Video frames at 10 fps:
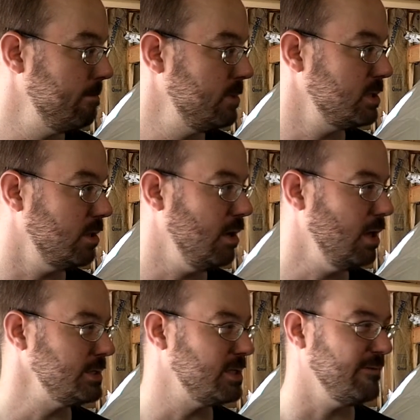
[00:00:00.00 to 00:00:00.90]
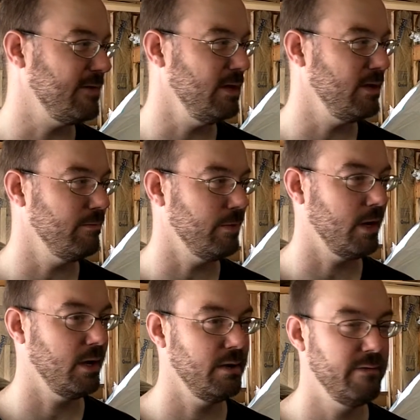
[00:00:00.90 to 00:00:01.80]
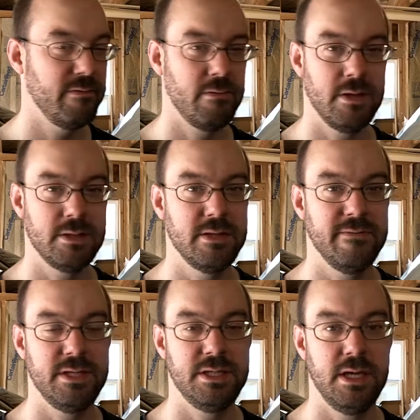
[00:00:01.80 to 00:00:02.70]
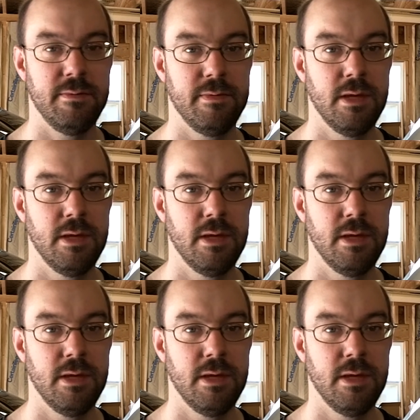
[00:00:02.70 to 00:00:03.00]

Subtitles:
So all stuff that you can buy for relatively cheap.